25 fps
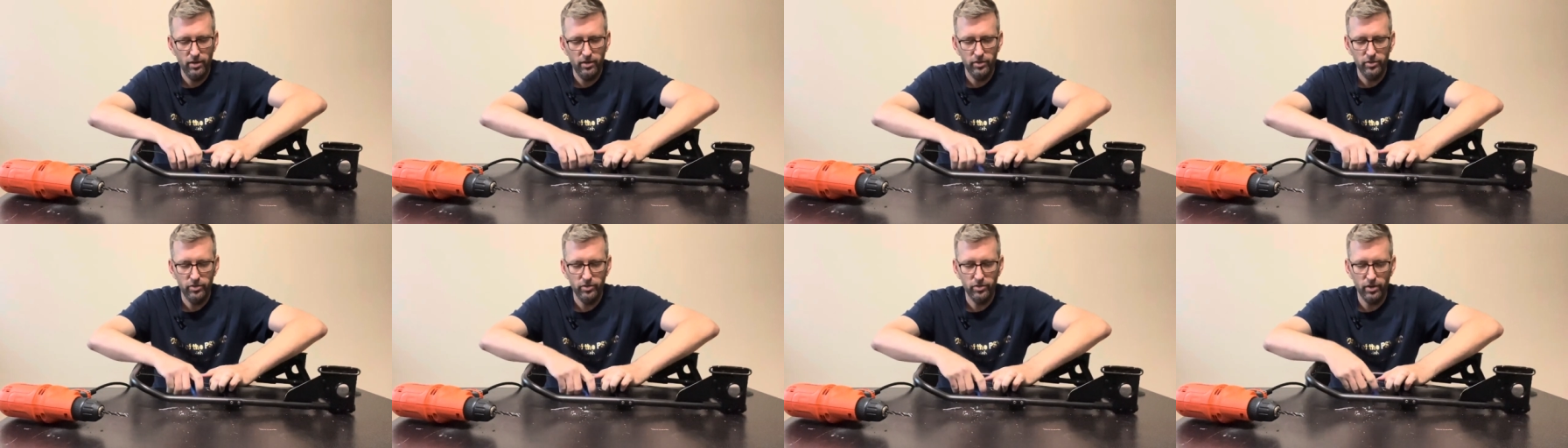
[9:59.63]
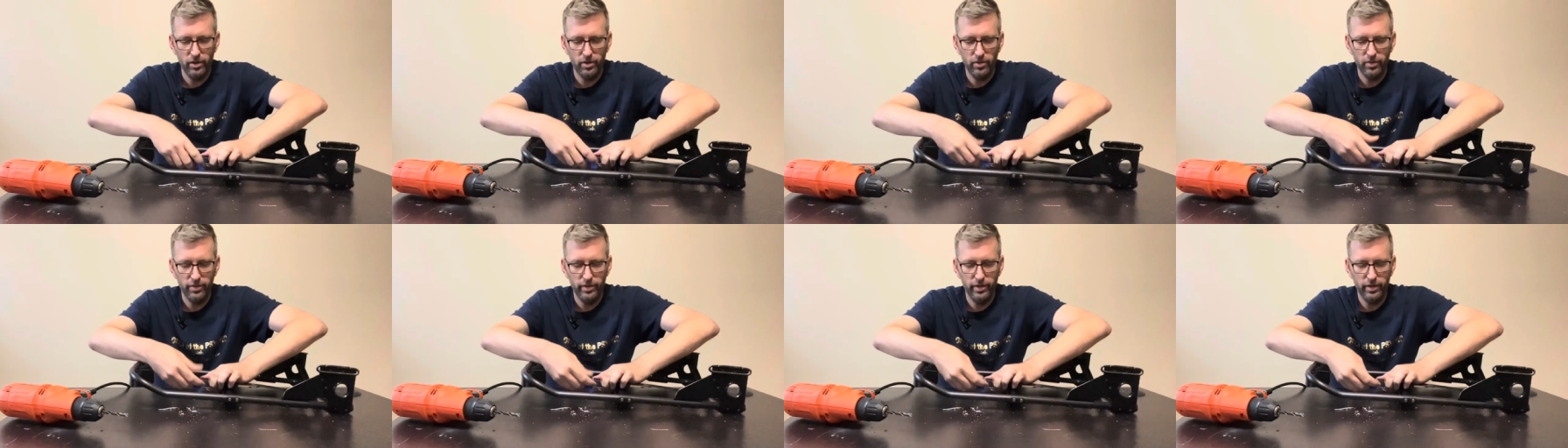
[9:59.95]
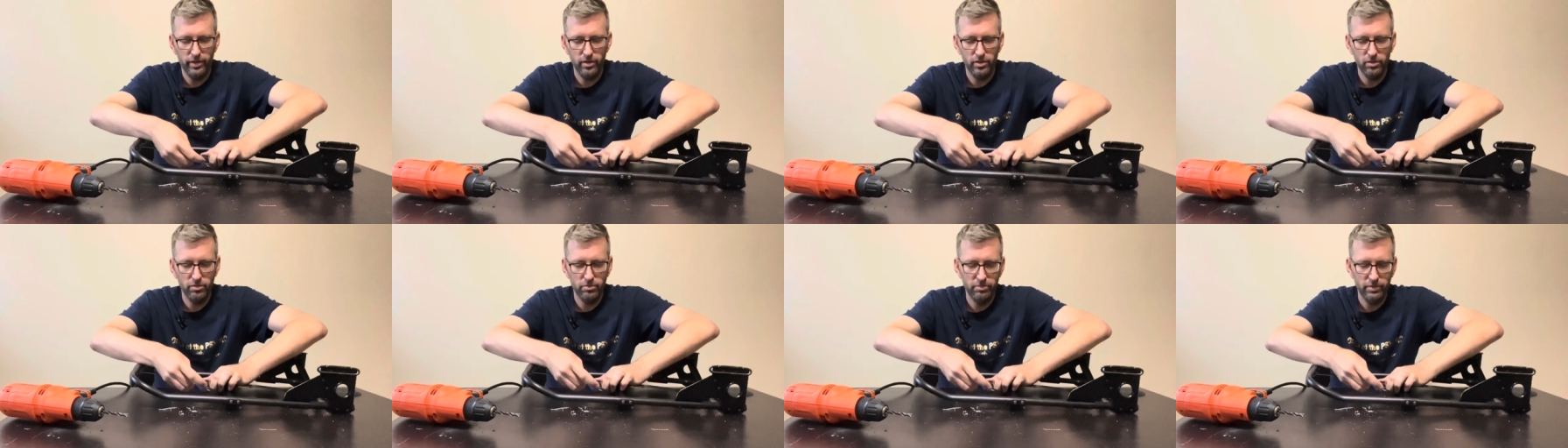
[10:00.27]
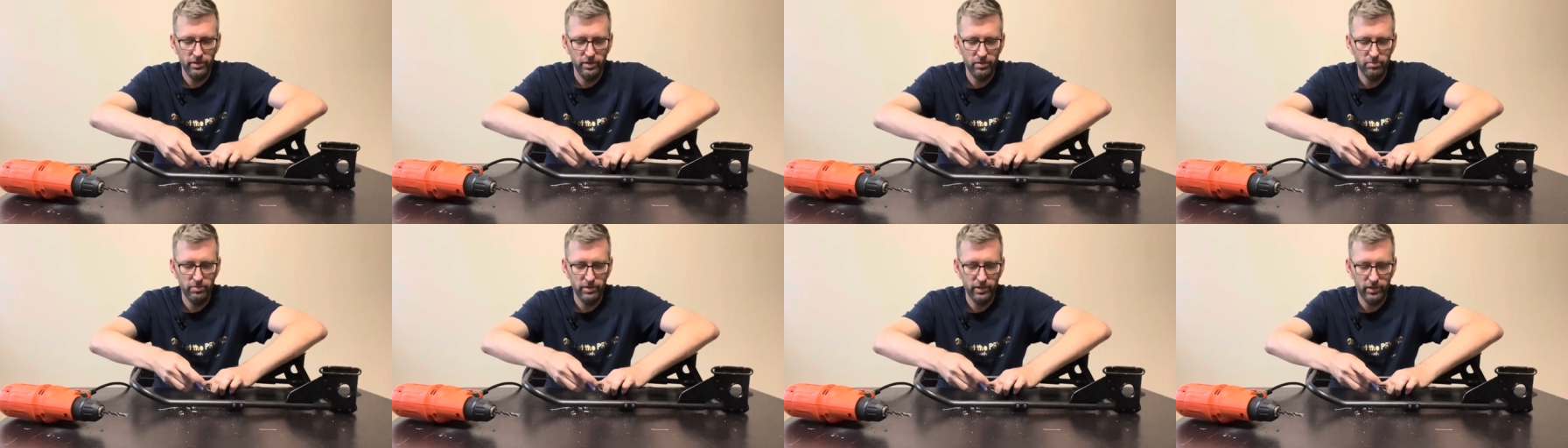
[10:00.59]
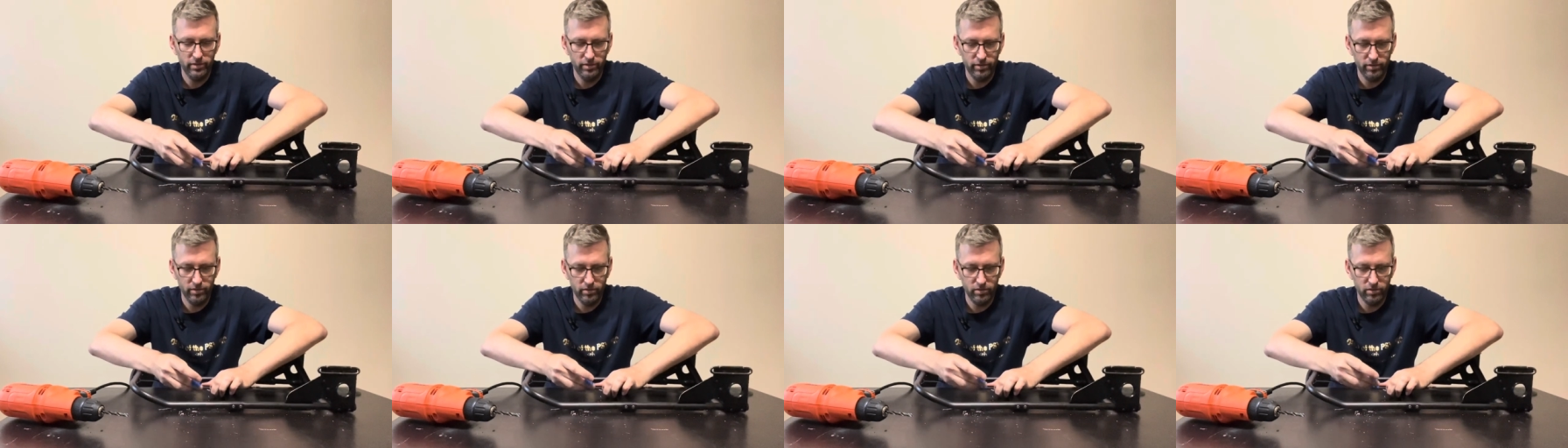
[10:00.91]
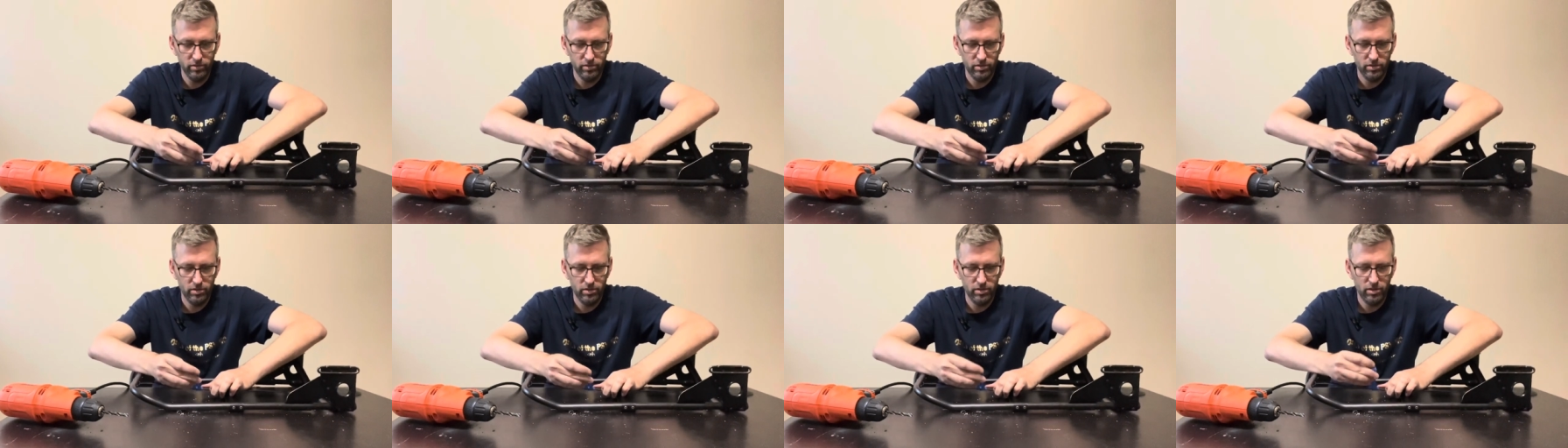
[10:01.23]
So I don't think it'll be a big deal
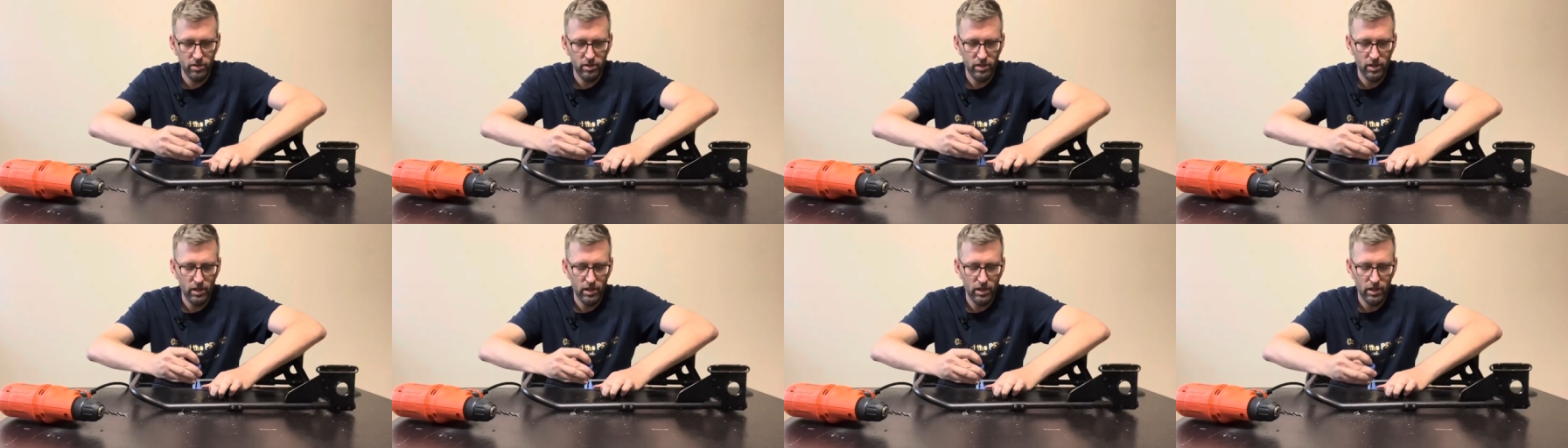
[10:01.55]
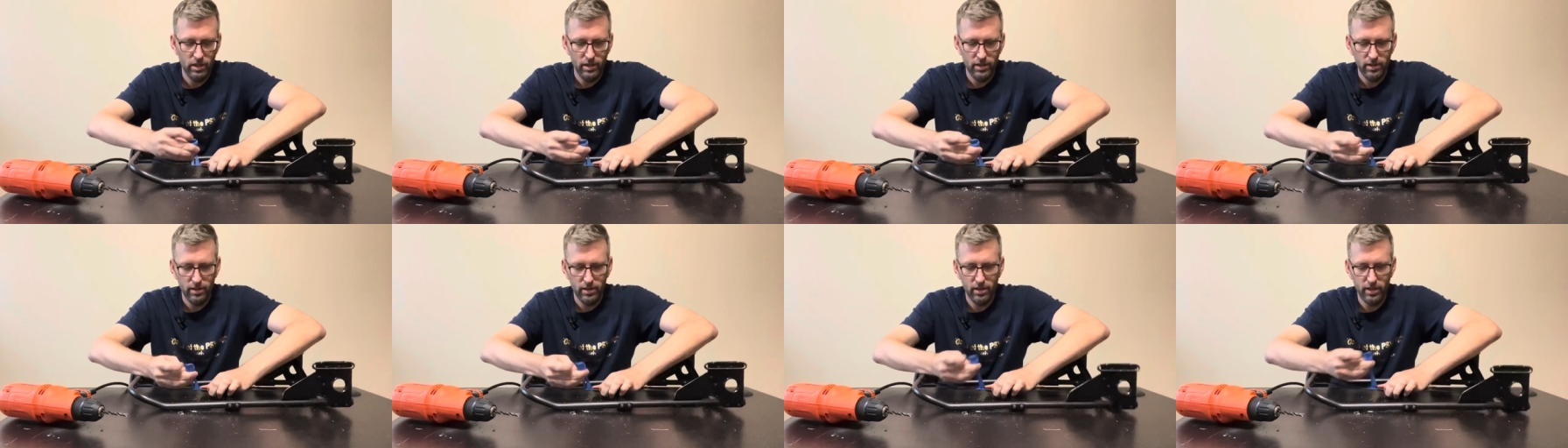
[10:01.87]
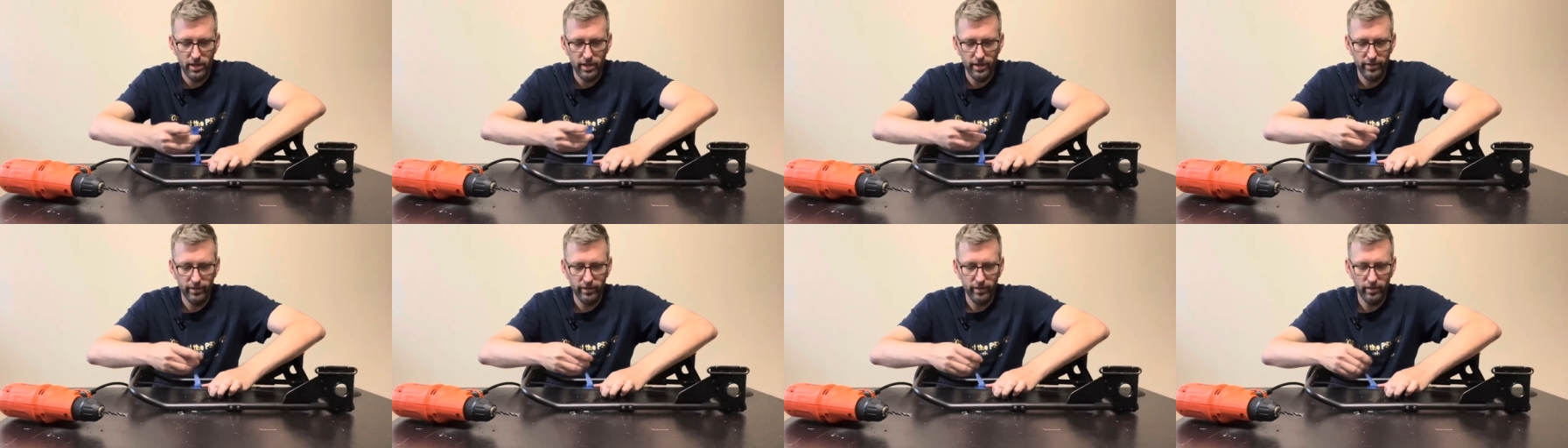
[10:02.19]
lining